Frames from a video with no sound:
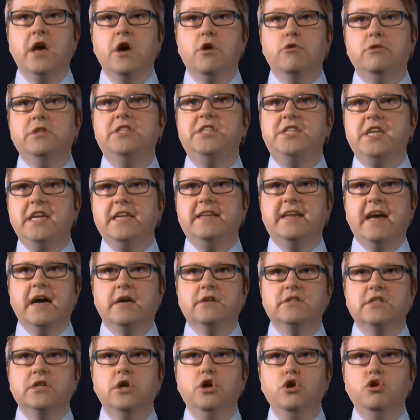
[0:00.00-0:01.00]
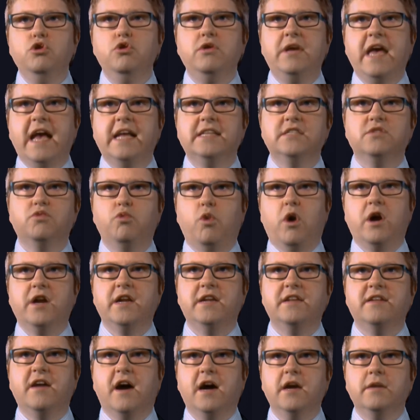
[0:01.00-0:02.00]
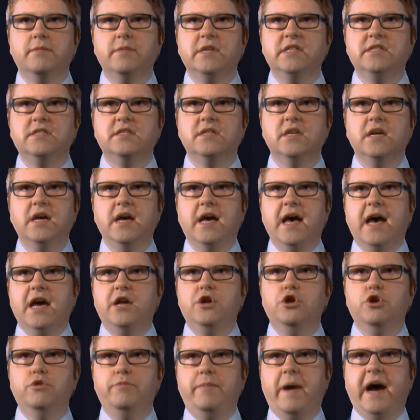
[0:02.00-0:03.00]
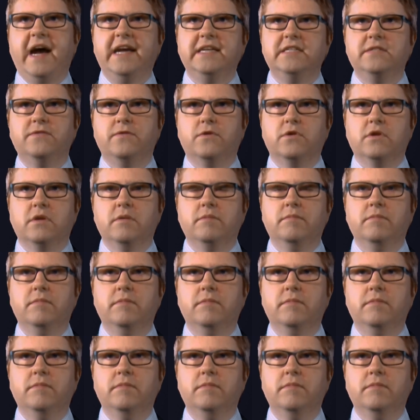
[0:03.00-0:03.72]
which details who gets what entitlements and who pays for them.